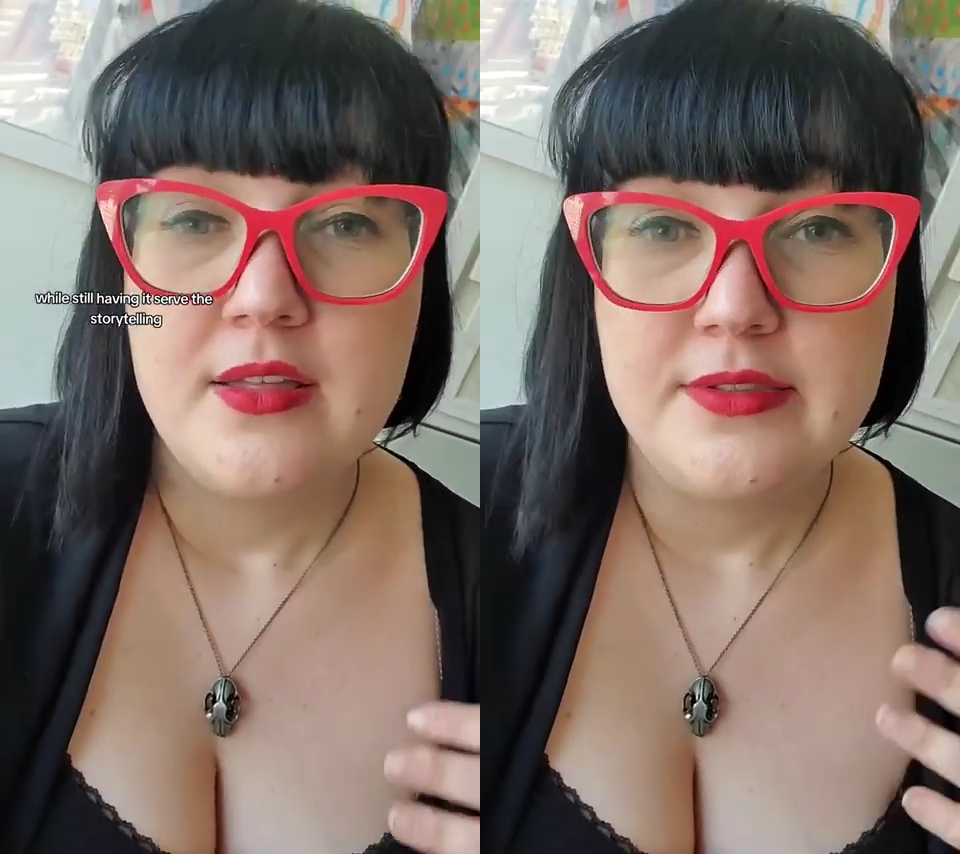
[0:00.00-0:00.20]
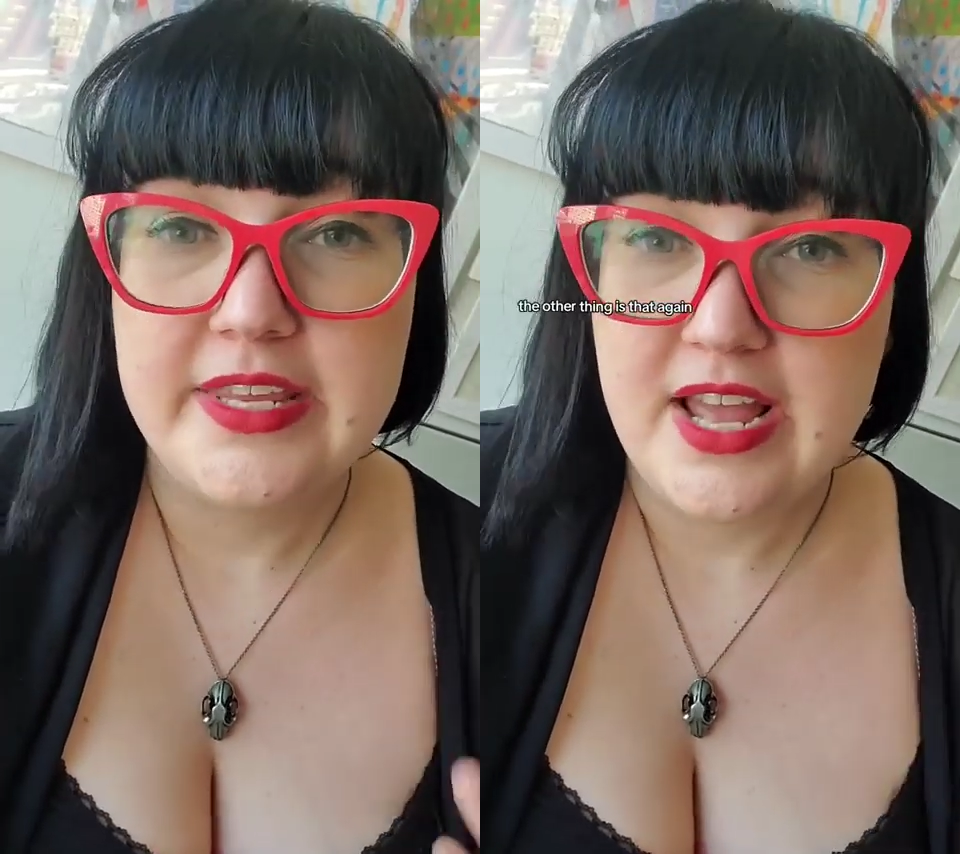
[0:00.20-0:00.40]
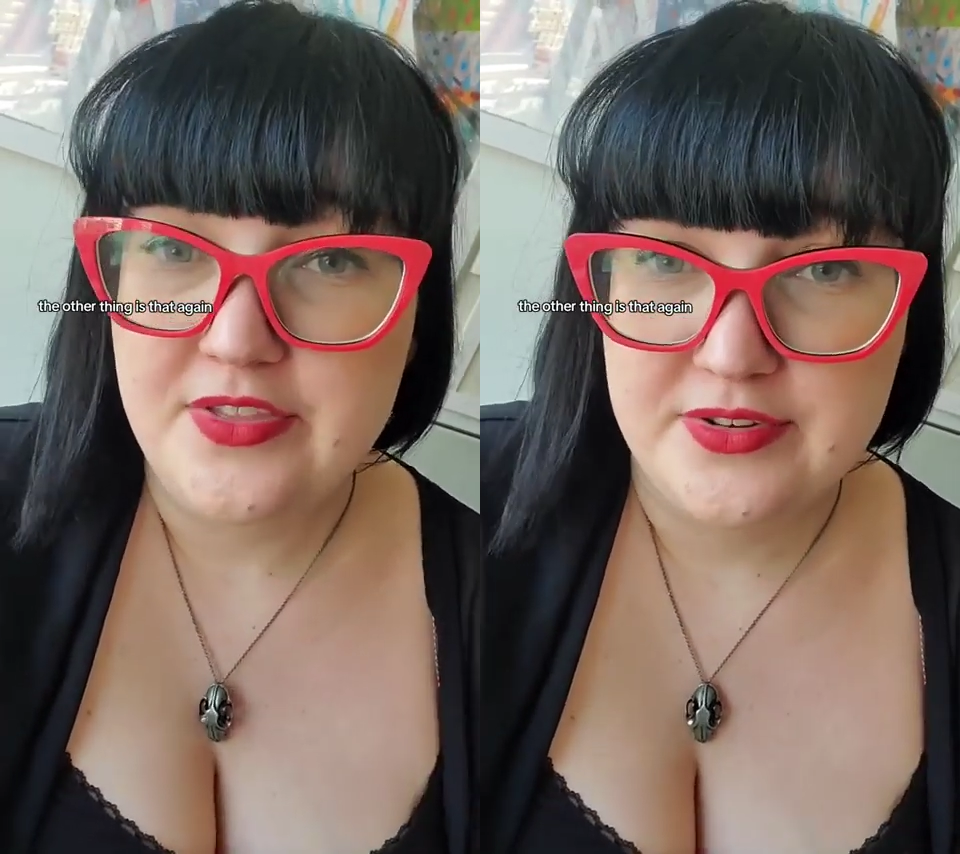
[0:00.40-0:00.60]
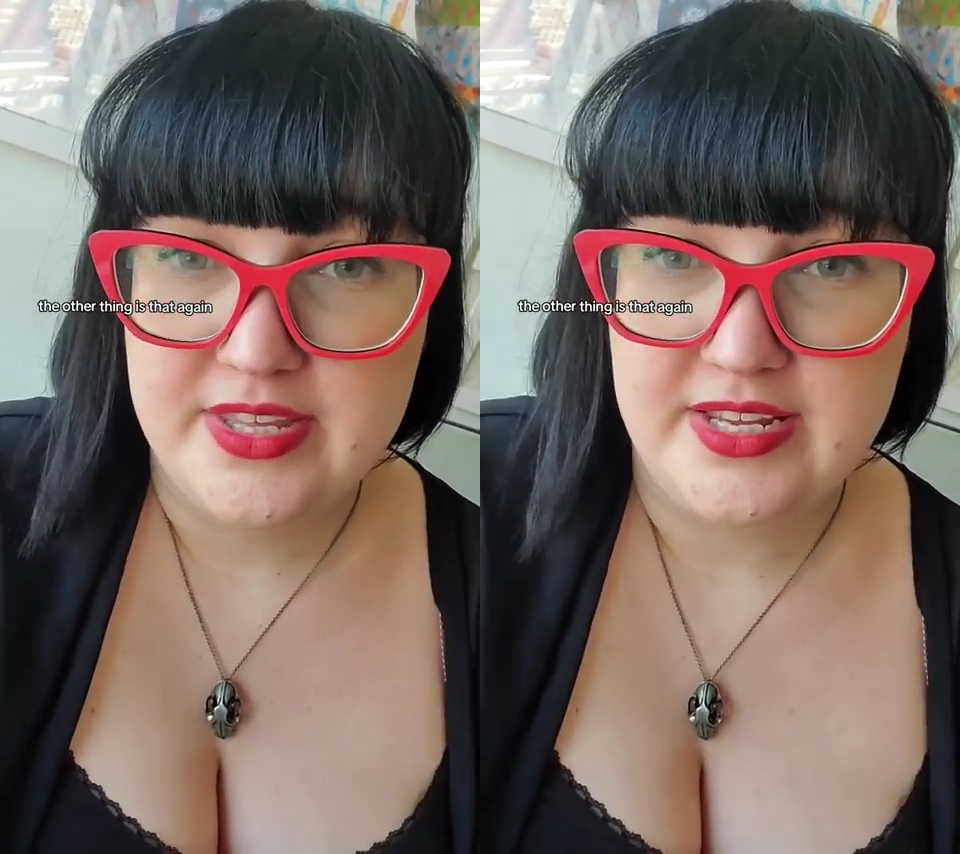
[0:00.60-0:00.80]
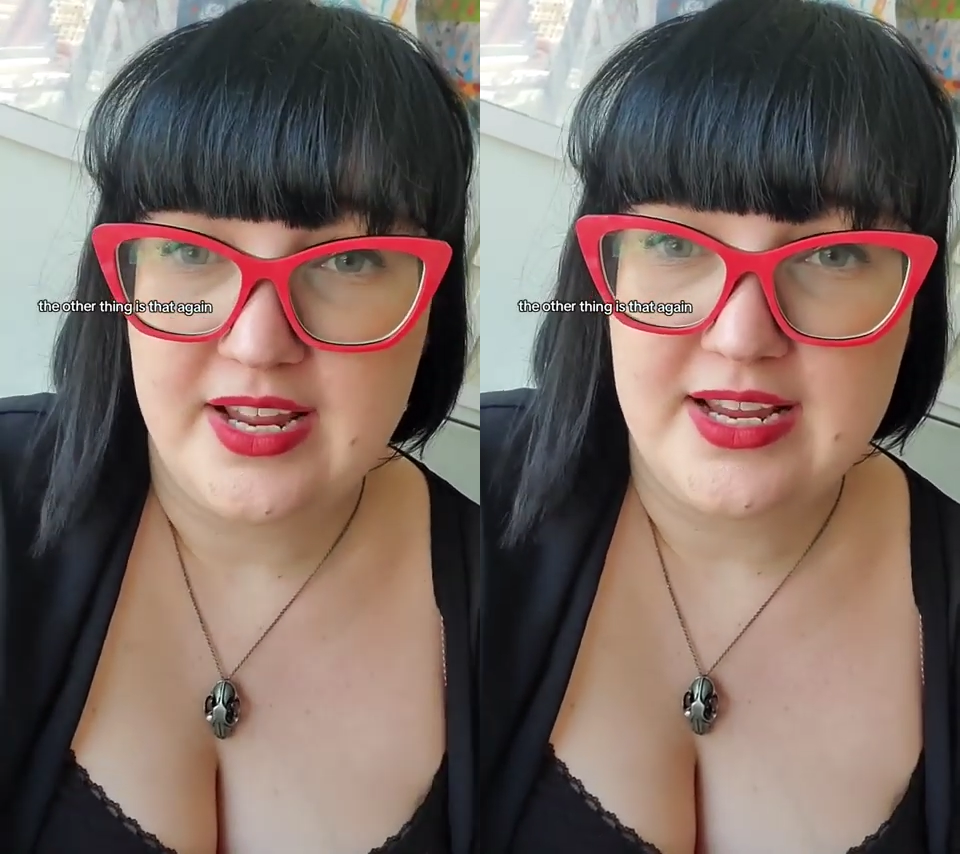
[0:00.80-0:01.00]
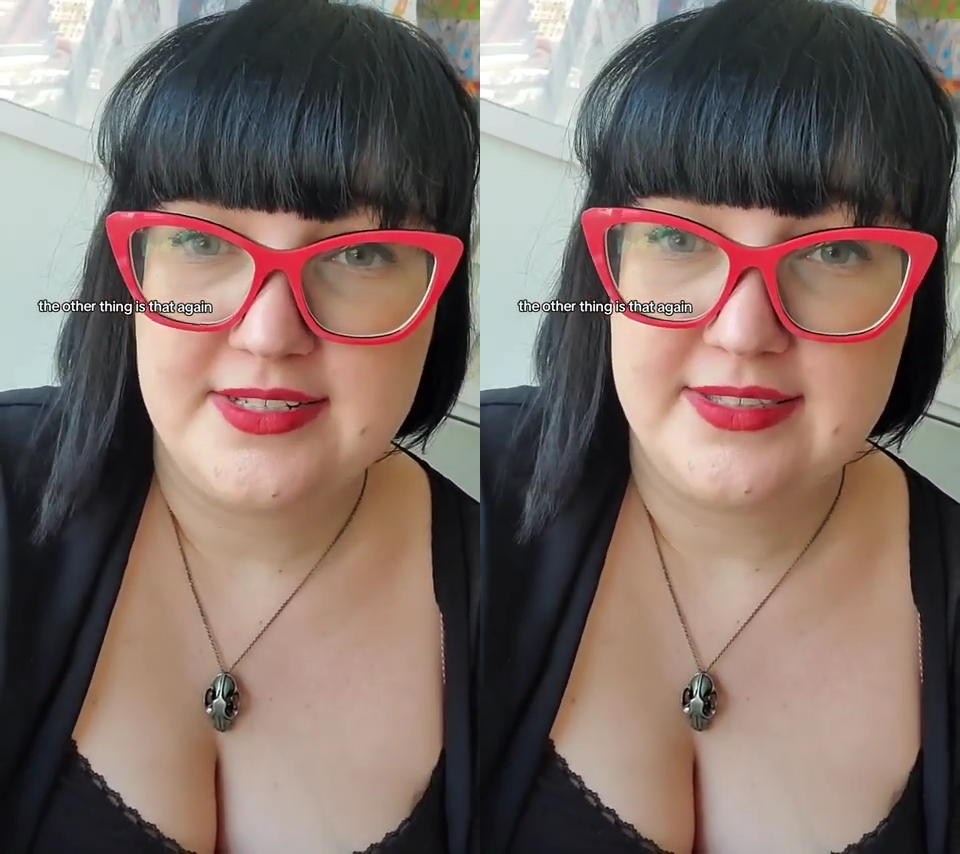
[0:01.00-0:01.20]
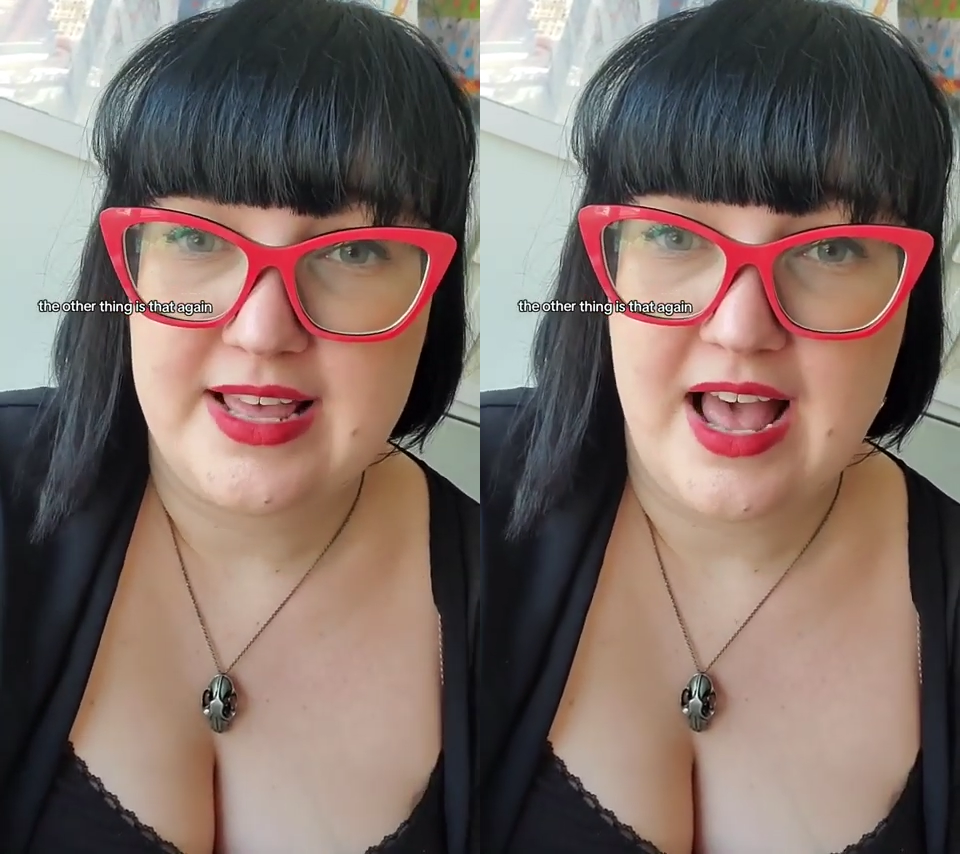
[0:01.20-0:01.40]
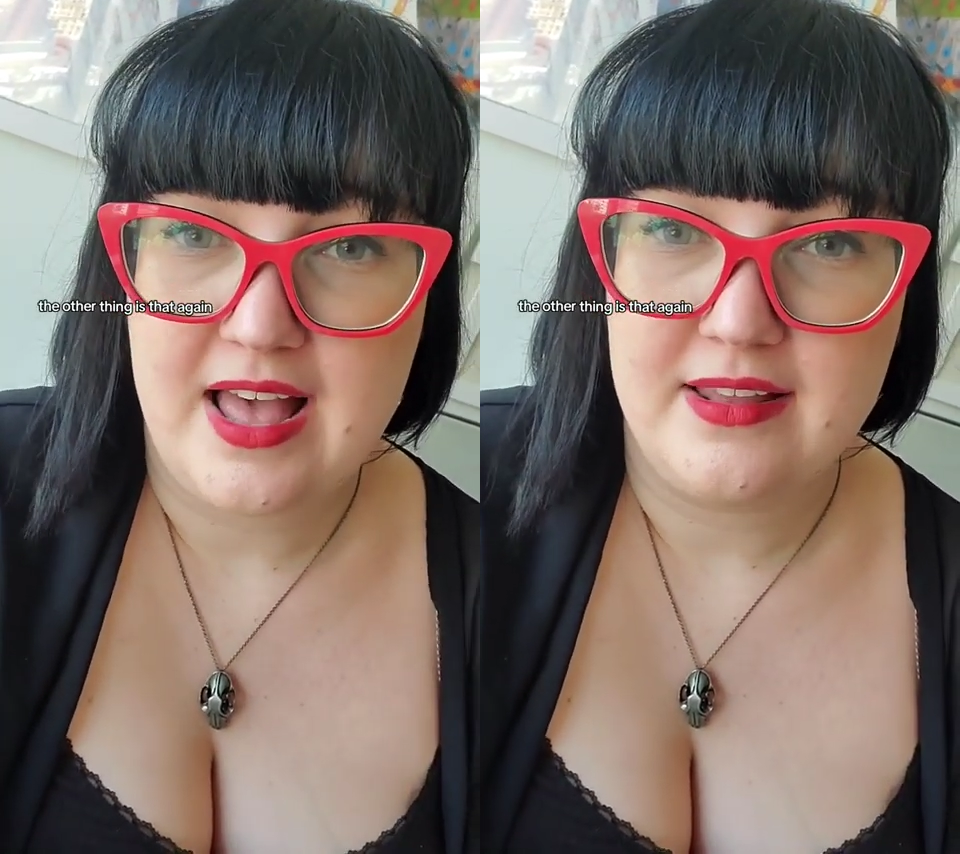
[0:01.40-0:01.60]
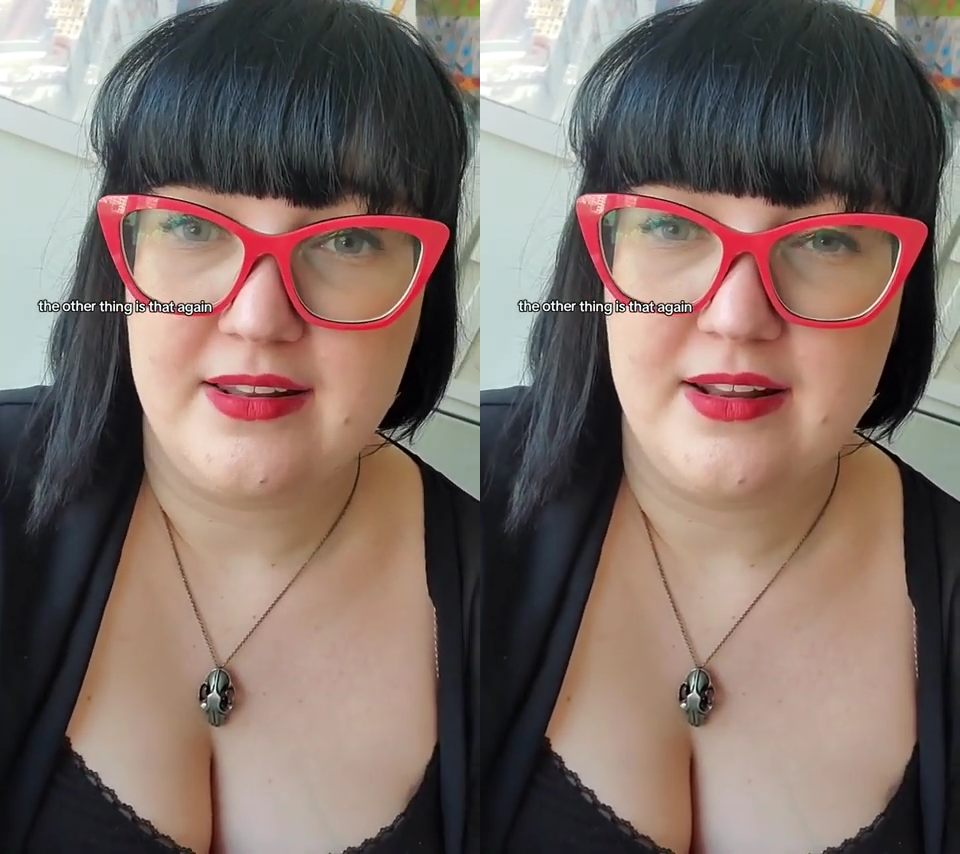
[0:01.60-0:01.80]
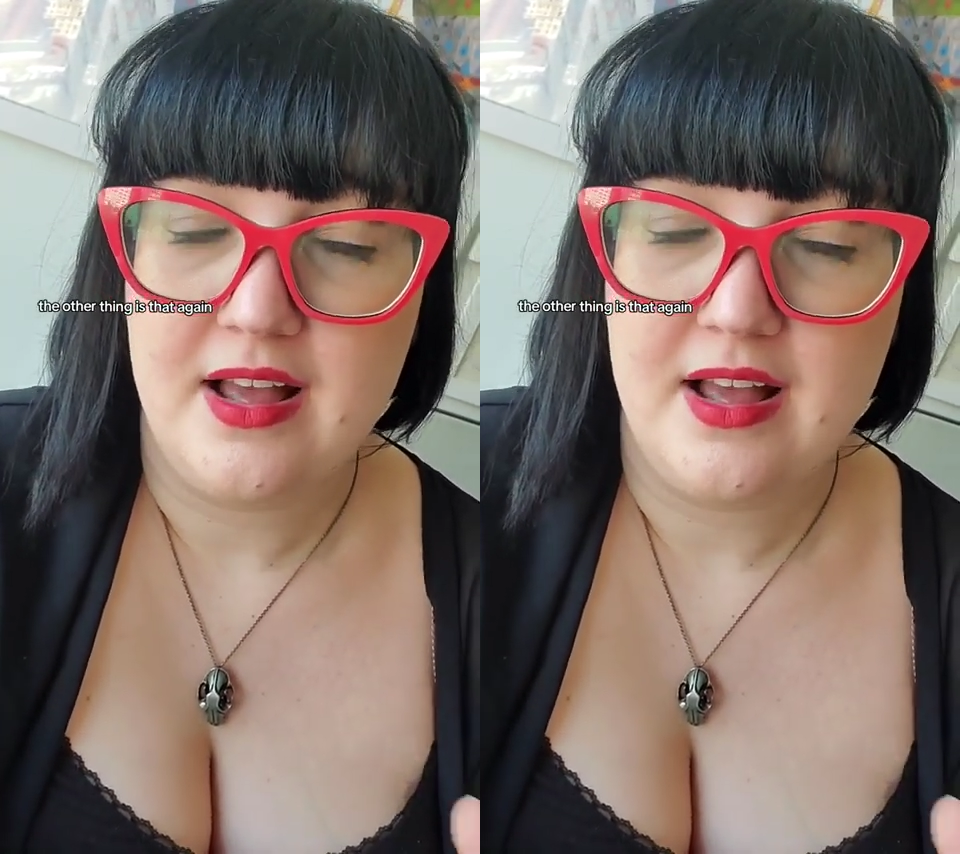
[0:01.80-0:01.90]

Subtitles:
The other thing is that,